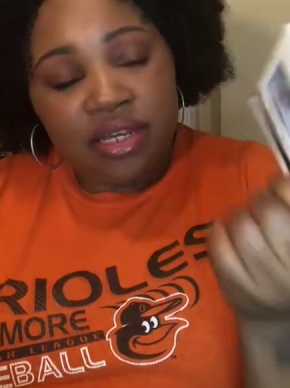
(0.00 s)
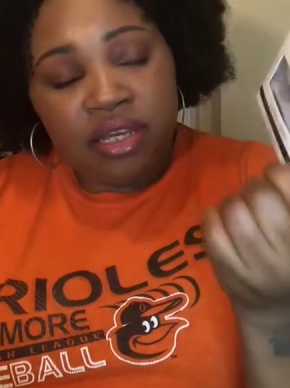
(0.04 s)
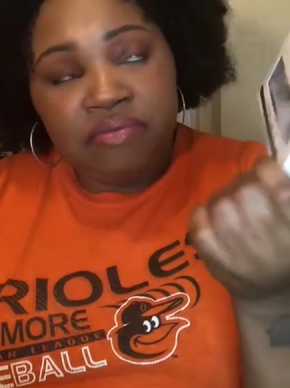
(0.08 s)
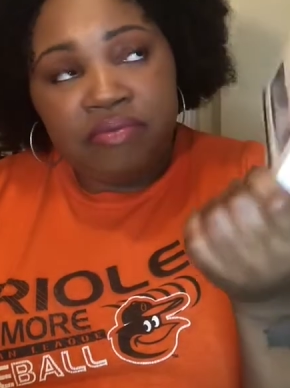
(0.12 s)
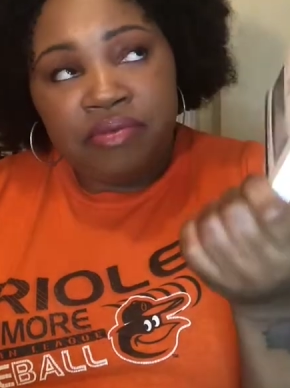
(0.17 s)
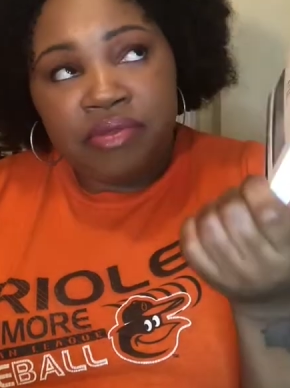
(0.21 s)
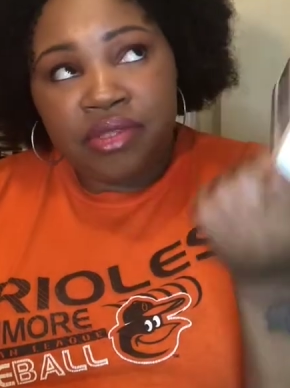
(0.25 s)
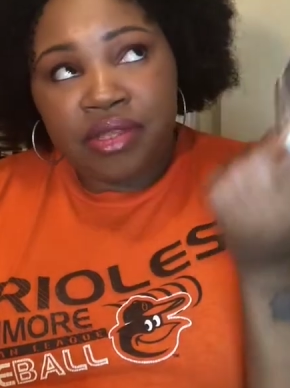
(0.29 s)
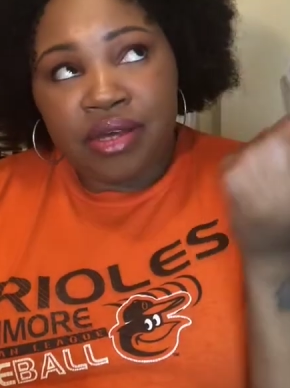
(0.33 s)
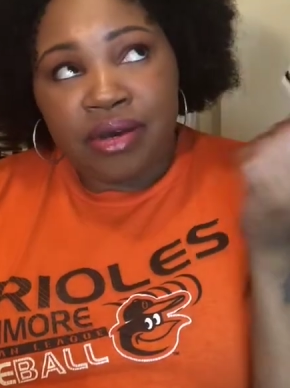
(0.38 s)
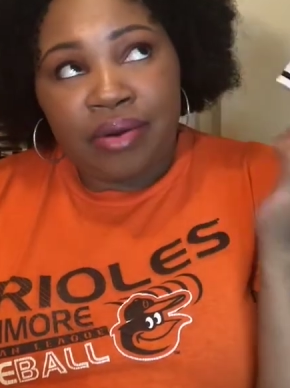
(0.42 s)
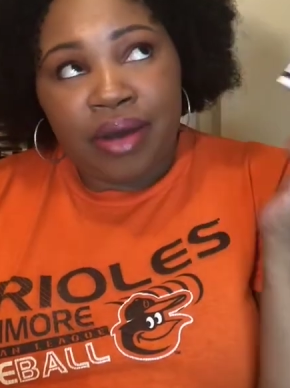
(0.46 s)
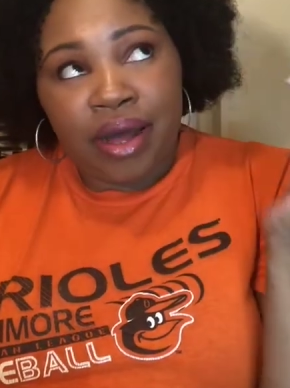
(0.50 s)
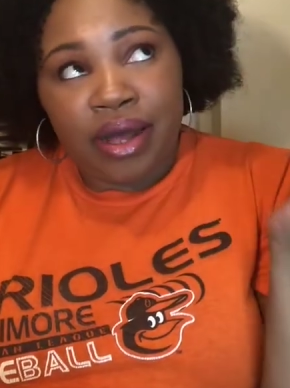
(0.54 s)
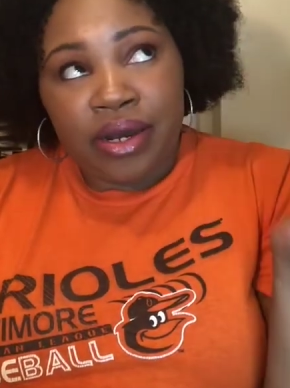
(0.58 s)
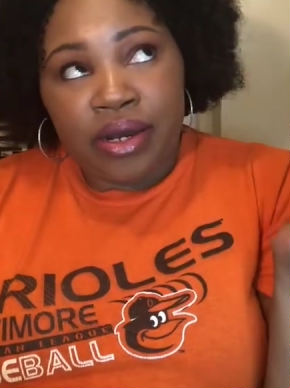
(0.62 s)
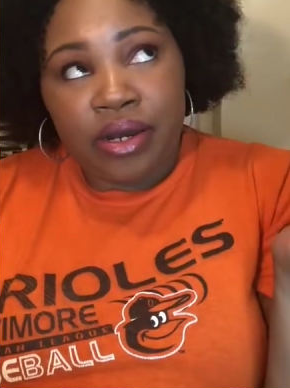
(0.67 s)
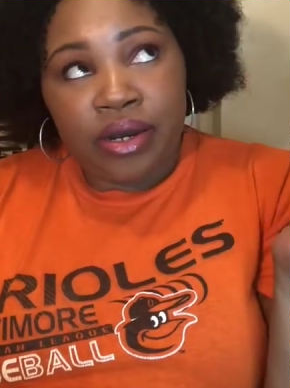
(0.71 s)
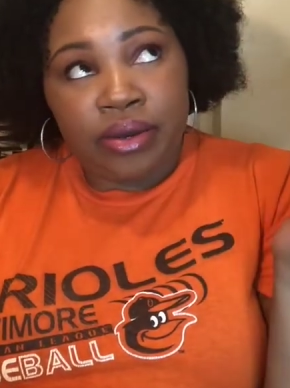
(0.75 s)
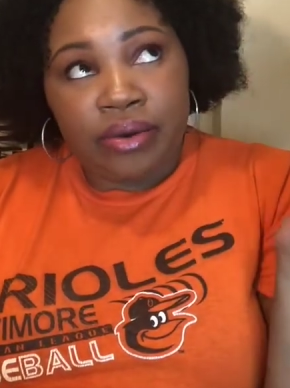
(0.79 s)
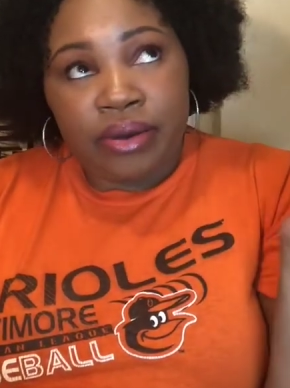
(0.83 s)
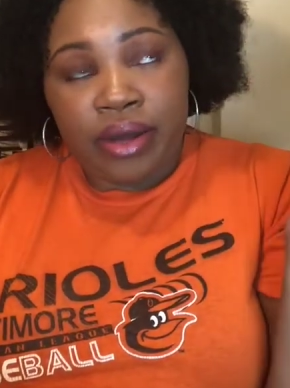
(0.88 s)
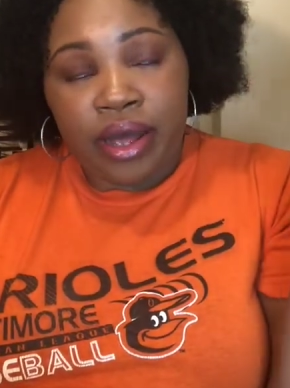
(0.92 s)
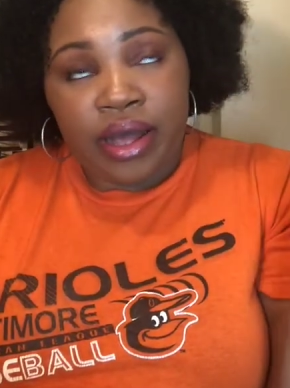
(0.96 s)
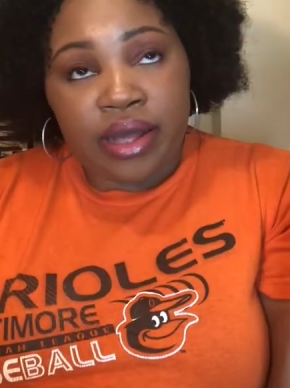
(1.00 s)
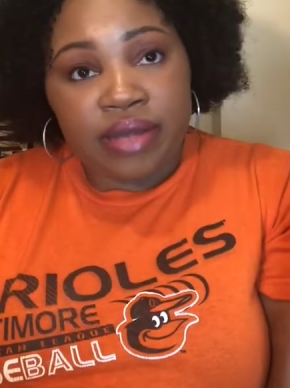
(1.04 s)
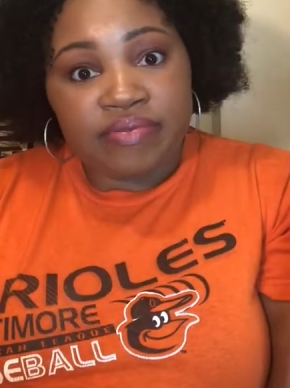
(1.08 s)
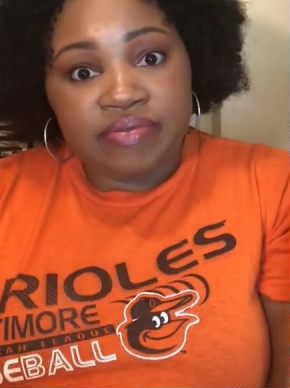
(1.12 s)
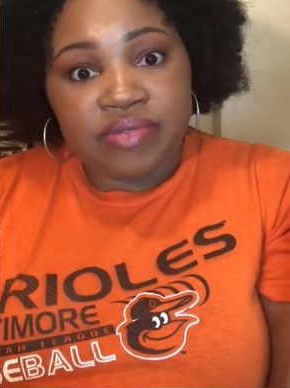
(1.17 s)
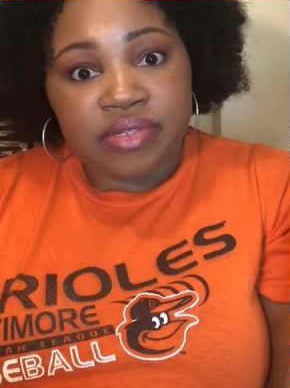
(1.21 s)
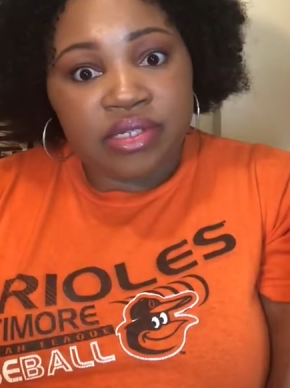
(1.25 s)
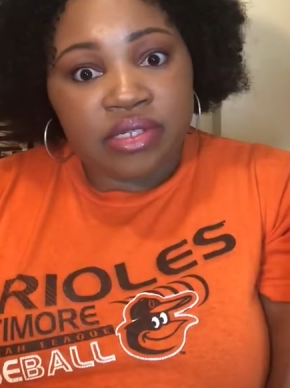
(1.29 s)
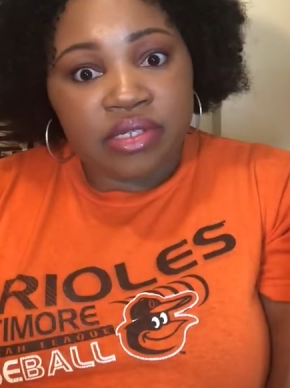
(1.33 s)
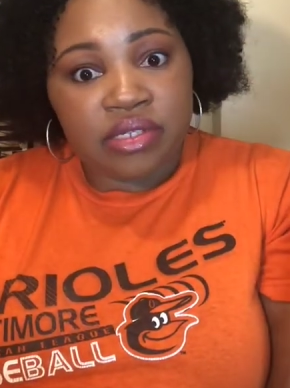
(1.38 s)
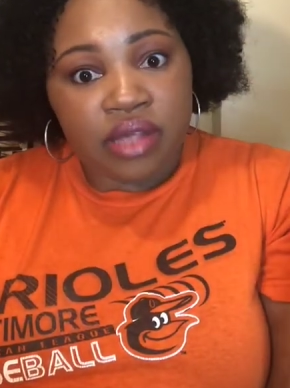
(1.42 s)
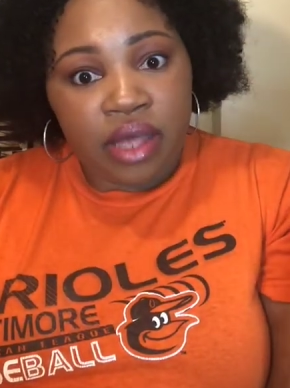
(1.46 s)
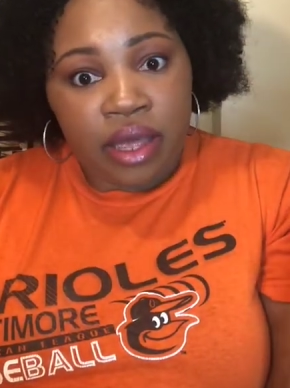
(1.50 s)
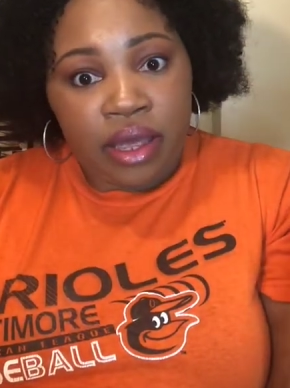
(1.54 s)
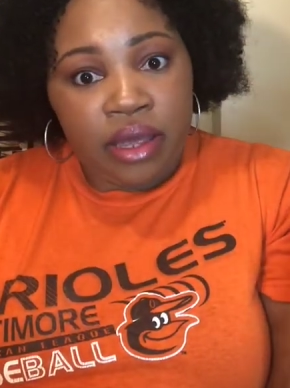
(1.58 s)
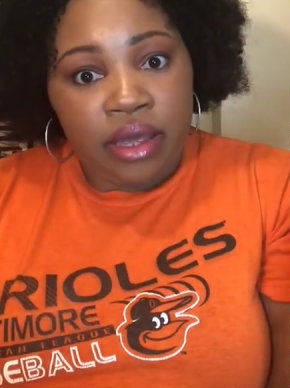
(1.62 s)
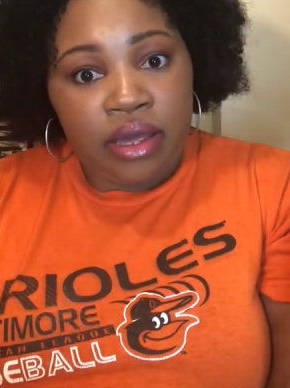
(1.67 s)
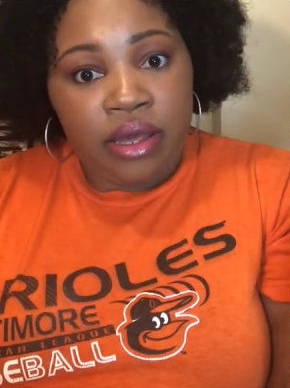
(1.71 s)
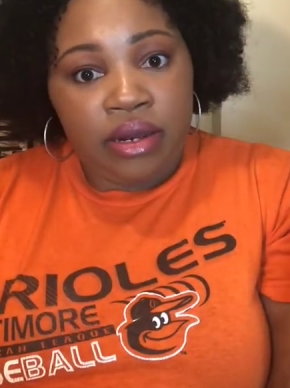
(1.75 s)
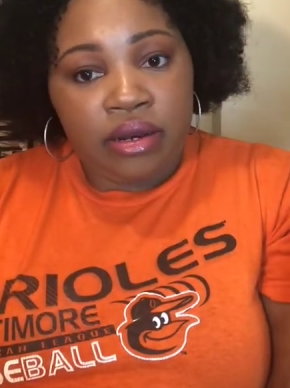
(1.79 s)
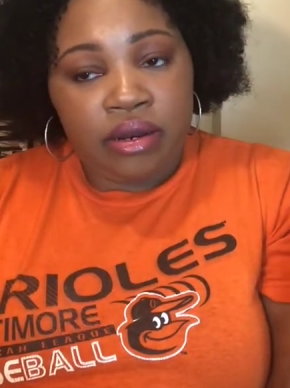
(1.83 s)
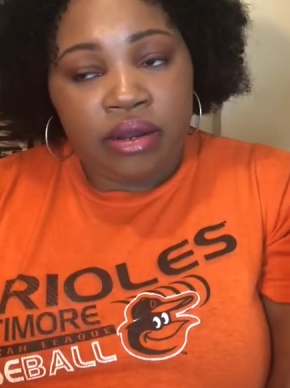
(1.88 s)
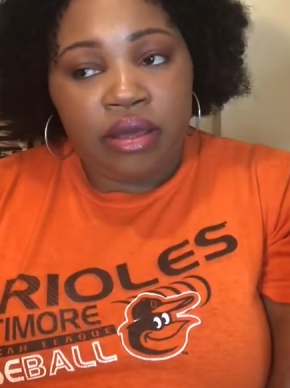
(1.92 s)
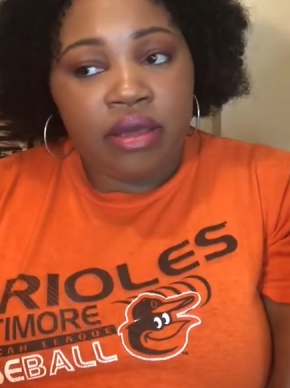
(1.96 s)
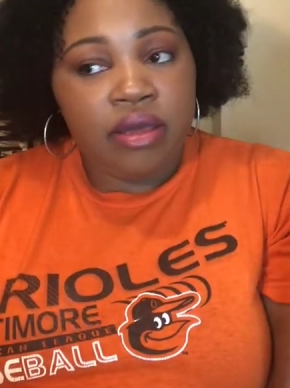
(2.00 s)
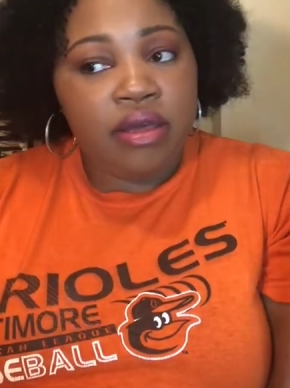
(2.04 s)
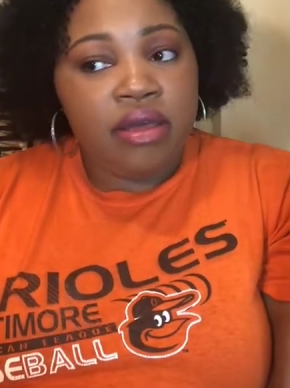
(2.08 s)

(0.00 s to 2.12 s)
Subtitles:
even though I know I've said